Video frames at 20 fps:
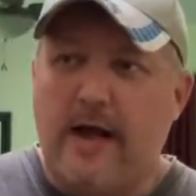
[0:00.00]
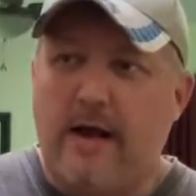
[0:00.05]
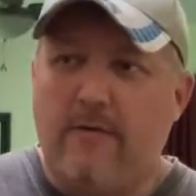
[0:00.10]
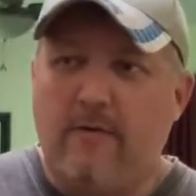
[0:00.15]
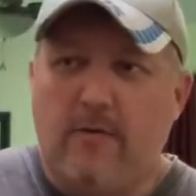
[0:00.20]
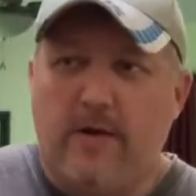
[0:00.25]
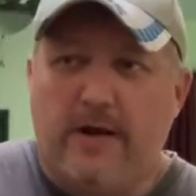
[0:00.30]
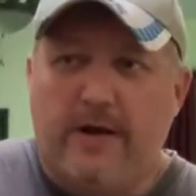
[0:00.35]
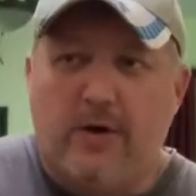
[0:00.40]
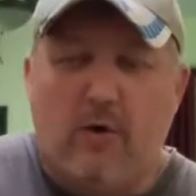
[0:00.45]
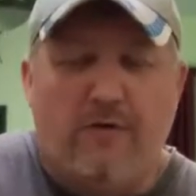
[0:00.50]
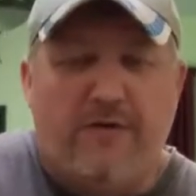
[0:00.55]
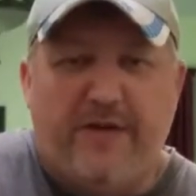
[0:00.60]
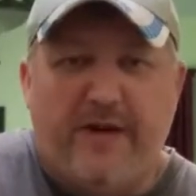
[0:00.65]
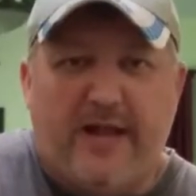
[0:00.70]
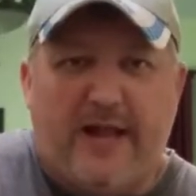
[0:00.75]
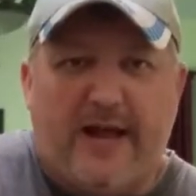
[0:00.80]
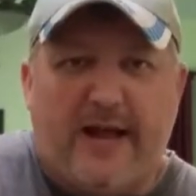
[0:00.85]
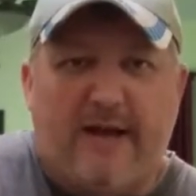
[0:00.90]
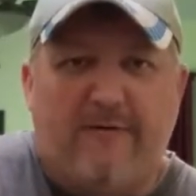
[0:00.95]

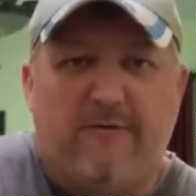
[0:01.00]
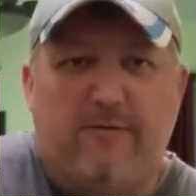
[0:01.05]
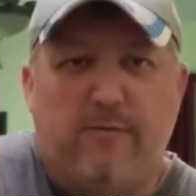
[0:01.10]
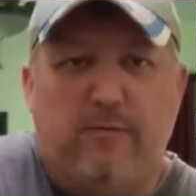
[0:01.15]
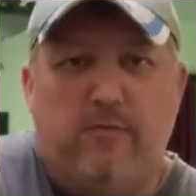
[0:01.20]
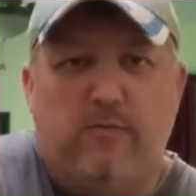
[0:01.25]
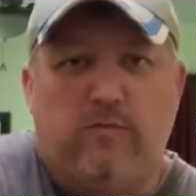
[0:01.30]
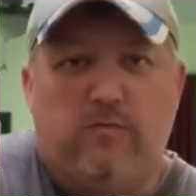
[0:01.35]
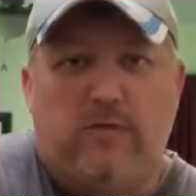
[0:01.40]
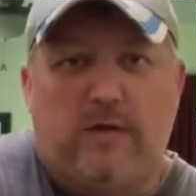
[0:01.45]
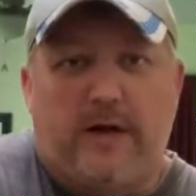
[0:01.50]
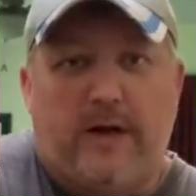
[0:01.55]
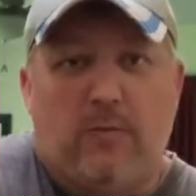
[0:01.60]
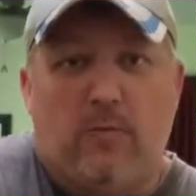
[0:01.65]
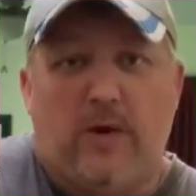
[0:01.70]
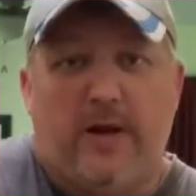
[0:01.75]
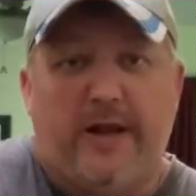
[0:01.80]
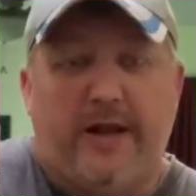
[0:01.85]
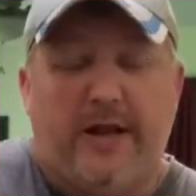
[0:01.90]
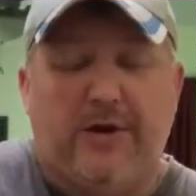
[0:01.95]

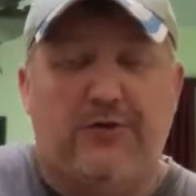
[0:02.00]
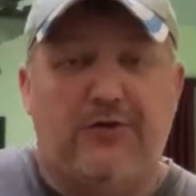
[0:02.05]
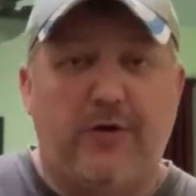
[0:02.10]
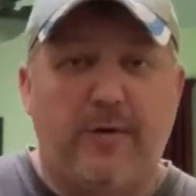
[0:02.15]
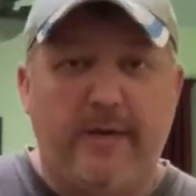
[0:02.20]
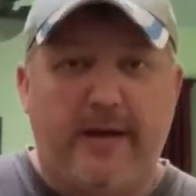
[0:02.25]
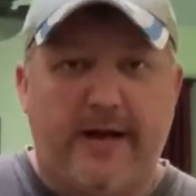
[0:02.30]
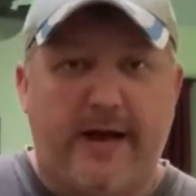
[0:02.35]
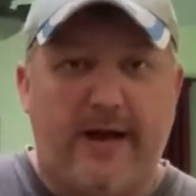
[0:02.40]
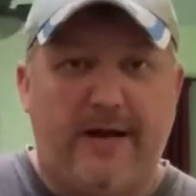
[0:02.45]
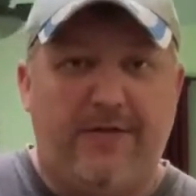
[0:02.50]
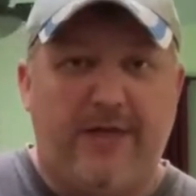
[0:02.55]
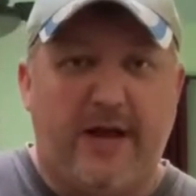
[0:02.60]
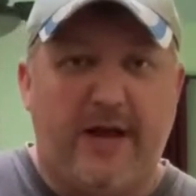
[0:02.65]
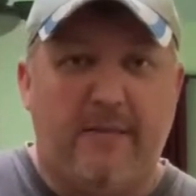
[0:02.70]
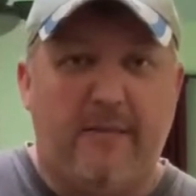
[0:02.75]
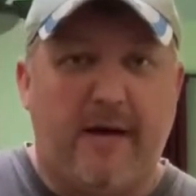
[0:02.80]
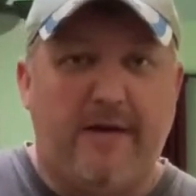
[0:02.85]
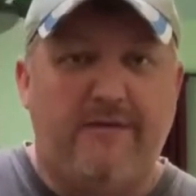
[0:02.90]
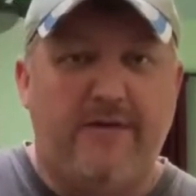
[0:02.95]
really contribute anything,
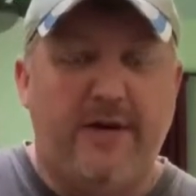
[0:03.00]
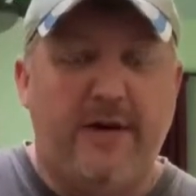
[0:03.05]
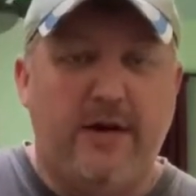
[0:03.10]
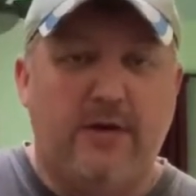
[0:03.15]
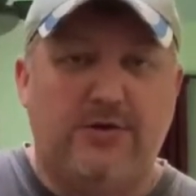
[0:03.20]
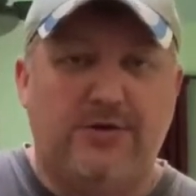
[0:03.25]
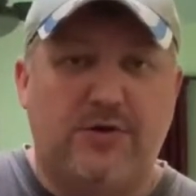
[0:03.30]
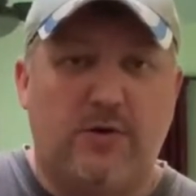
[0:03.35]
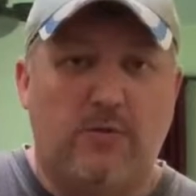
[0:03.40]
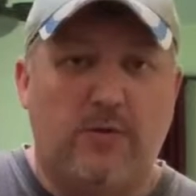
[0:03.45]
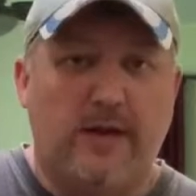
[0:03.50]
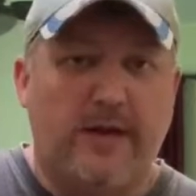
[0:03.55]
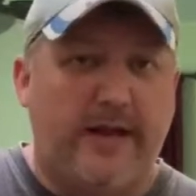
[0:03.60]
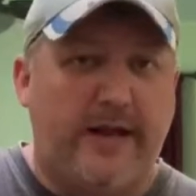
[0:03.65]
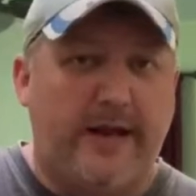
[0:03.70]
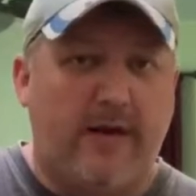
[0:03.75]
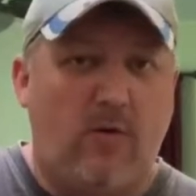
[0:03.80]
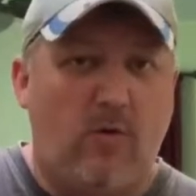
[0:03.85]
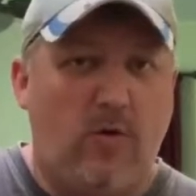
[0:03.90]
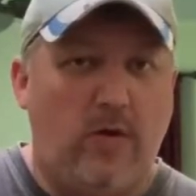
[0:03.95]
and my videos don't really
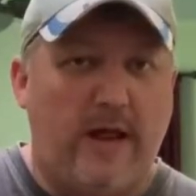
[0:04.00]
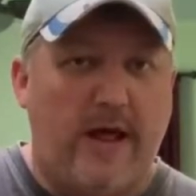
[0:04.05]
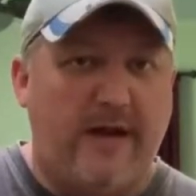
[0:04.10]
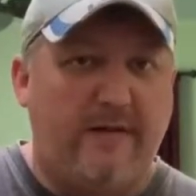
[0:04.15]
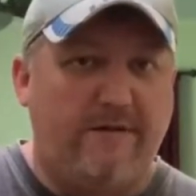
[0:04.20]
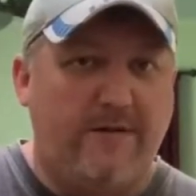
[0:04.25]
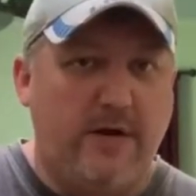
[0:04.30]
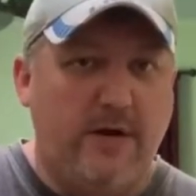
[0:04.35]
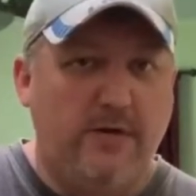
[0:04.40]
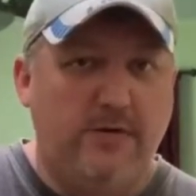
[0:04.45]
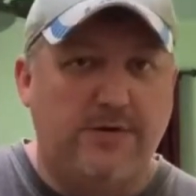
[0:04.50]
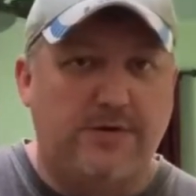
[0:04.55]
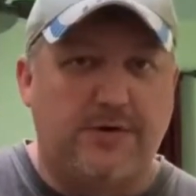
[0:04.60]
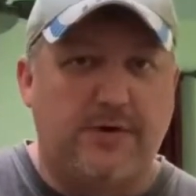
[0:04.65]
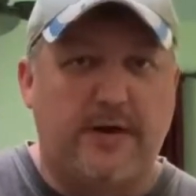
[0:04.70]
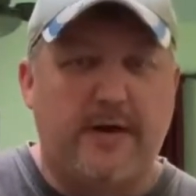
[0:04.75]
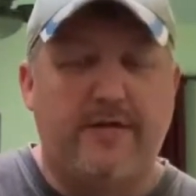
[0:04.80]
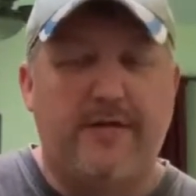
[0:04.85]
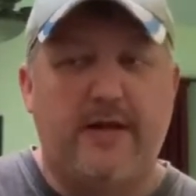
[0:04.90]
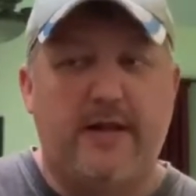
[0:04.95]
get a whole lot of views or
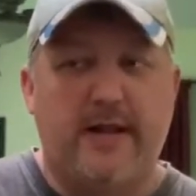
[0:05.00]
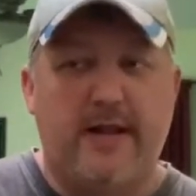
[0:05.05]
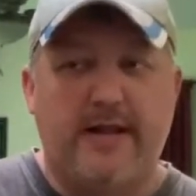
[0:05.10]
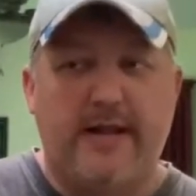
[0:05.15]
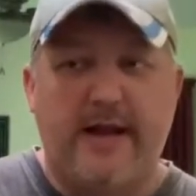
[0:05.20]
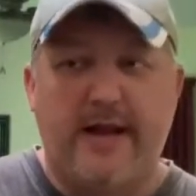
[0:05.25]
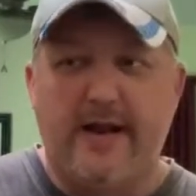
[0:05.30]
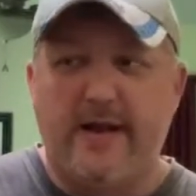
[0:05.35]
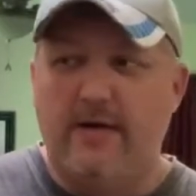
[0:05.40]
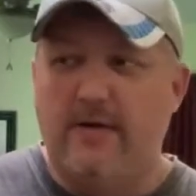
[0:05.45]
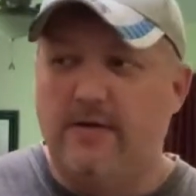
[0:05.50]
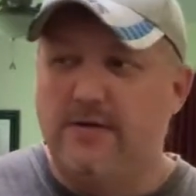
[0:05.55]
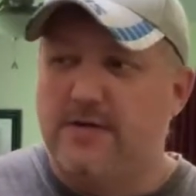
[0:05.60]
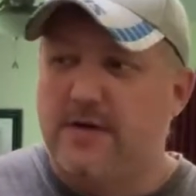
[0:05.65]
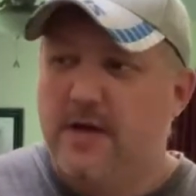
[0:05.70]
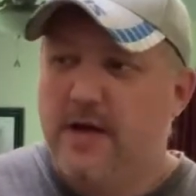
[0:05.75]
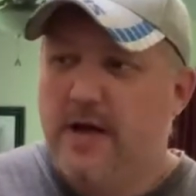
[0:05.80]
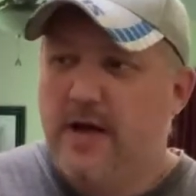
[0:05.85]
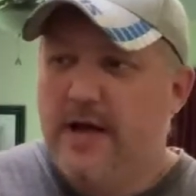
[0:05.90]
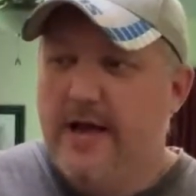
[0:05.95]
anything like that.
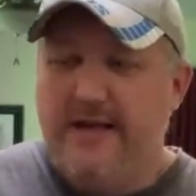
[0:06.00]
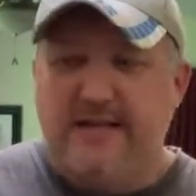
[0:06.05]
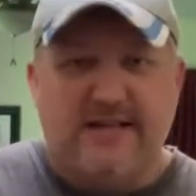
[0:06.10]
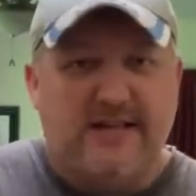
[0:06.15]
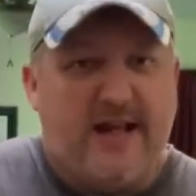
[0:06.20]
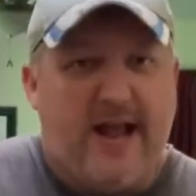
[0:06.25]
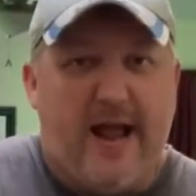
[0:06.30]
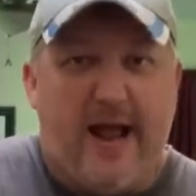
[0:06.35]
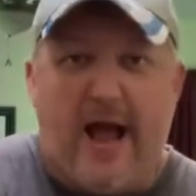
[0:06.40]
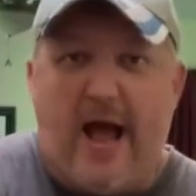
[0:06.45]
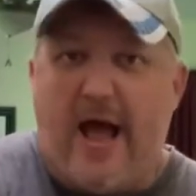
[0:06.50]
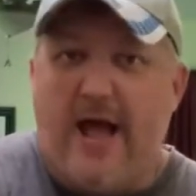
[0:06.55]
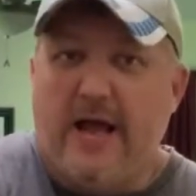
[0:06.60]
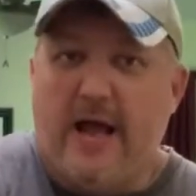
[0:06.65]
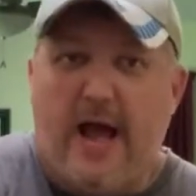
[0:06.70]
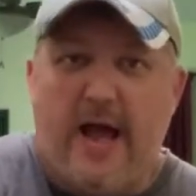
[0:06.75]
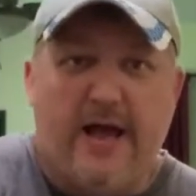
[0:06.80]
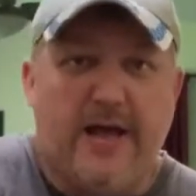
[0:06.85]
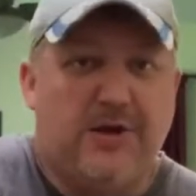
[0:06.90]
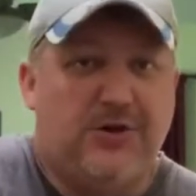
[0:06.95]
He said, hey,
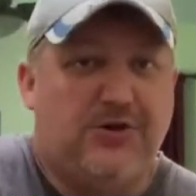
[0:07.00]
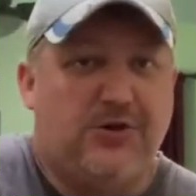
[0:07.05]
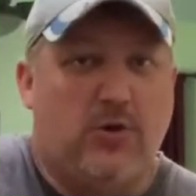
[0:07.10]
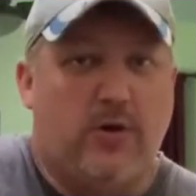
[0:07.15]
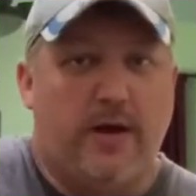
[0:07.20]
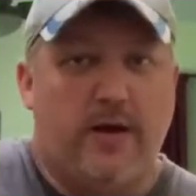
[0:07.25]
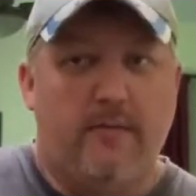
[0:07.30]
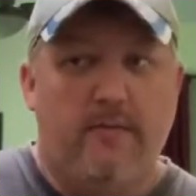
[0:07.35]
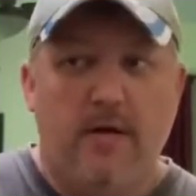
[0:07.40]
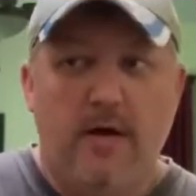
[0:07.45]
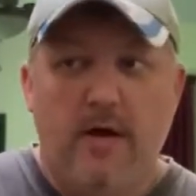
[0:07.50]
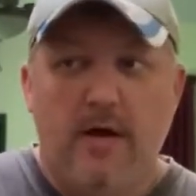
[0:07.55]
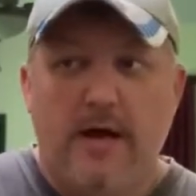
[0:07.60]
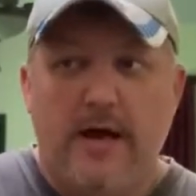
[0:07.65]
I enjoy them.